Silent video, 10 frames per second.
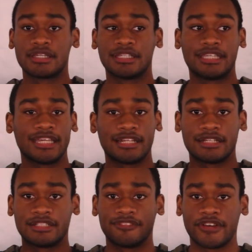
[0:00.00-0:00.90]

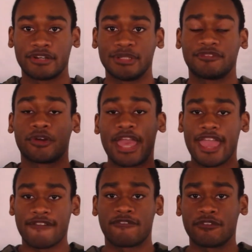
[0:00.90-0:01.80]
get development for
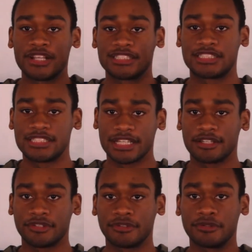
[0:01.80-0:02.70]
every
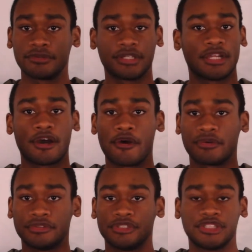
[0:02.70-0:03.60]
single,
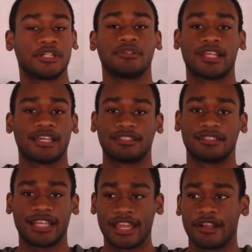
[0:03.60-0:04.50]
Joe that's
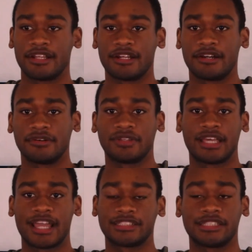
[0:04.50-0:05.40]
there. They
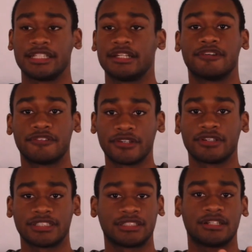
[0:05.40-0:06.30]
actually,
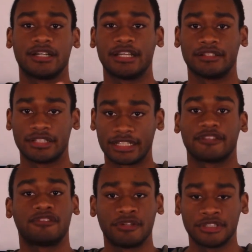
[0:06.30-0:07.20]
focused on it. Like the
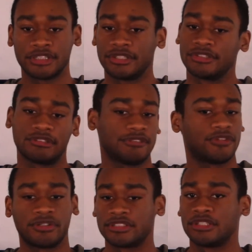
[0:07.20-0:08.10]
four Joes, we
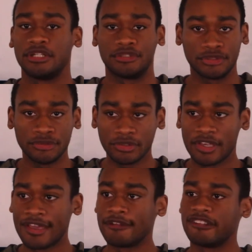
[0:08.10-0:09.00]
focused on Duke,
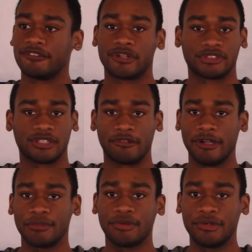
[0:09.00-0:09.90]
we focused on
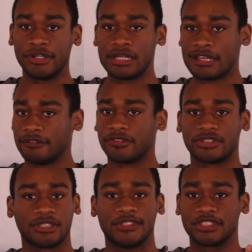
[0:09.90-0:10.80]
Ripcord, we
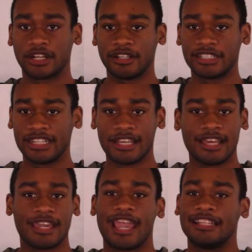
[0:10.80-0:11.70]
focused on Scarlet,
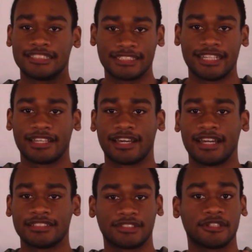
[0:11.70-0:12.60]
and Snake
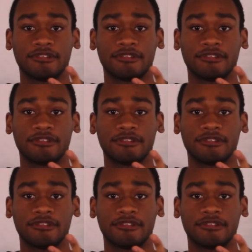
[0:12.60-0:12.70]
Eyes. So